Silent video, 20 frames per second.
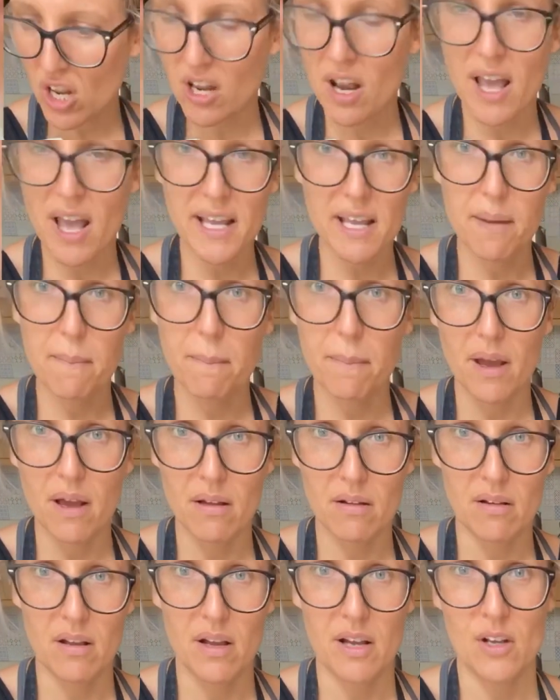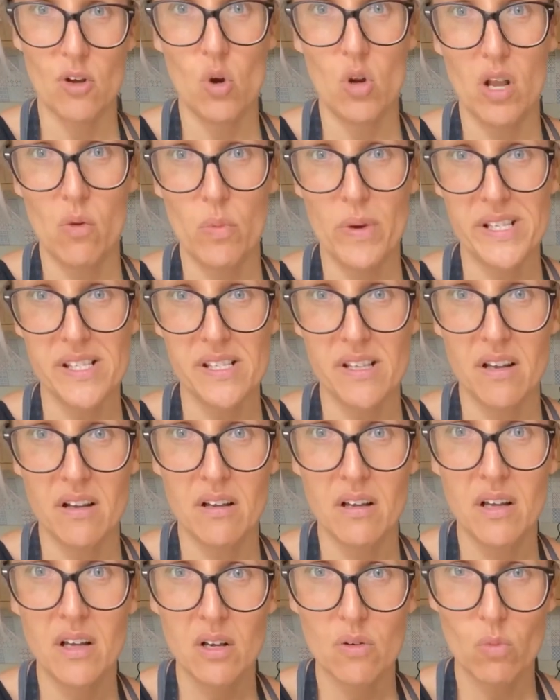like I call it a whizzer.
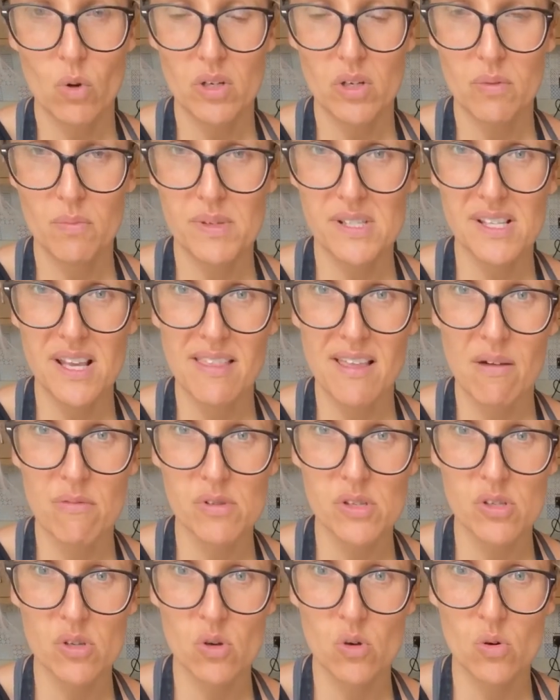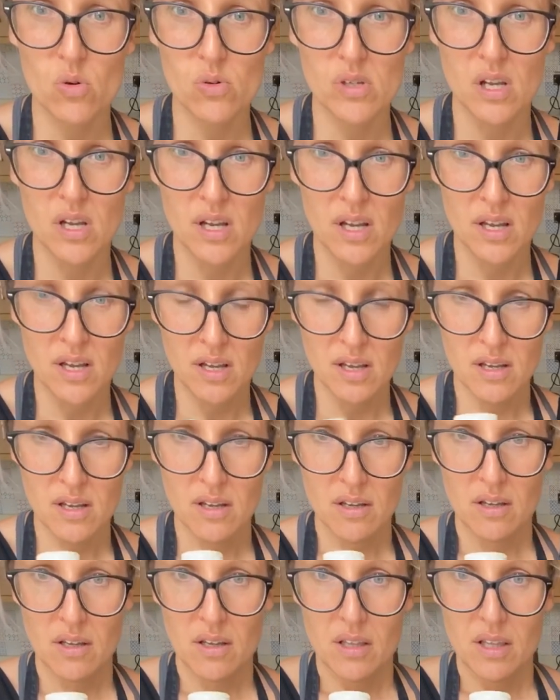What did we say that was called?
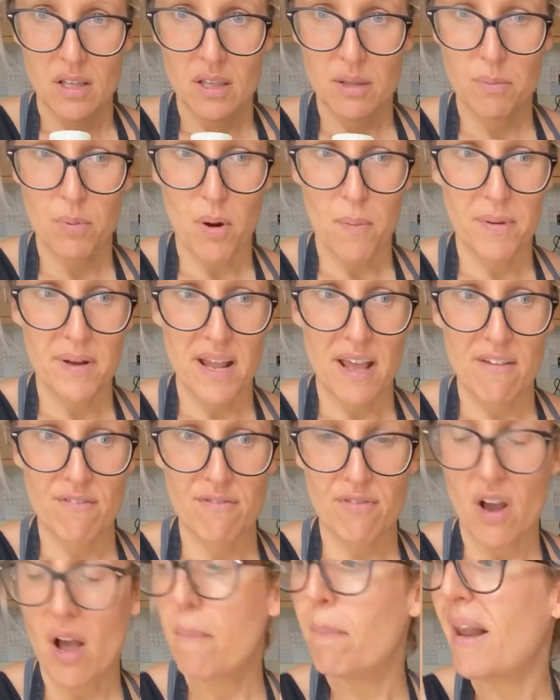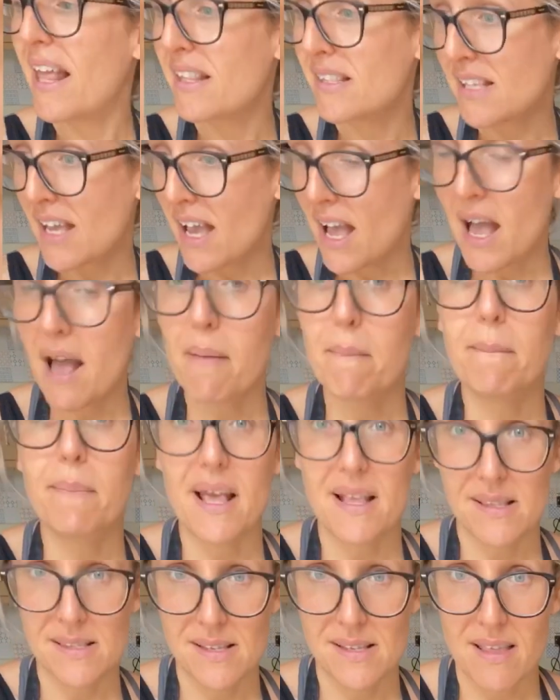The proper name for a blender, a hand
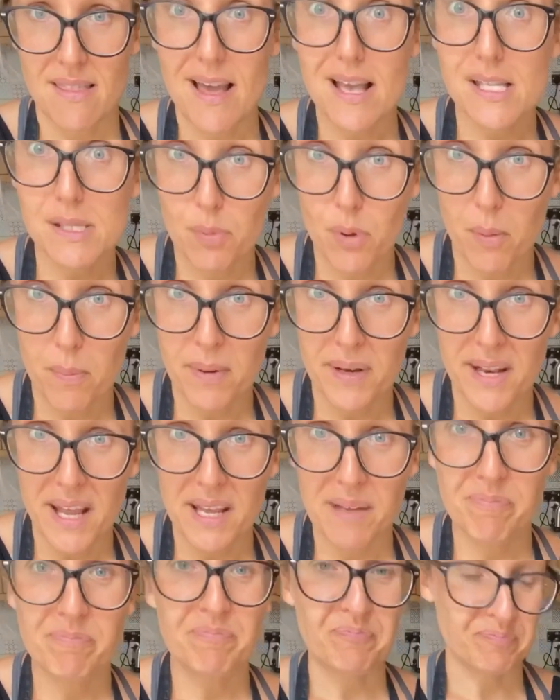blender. That's the proper name.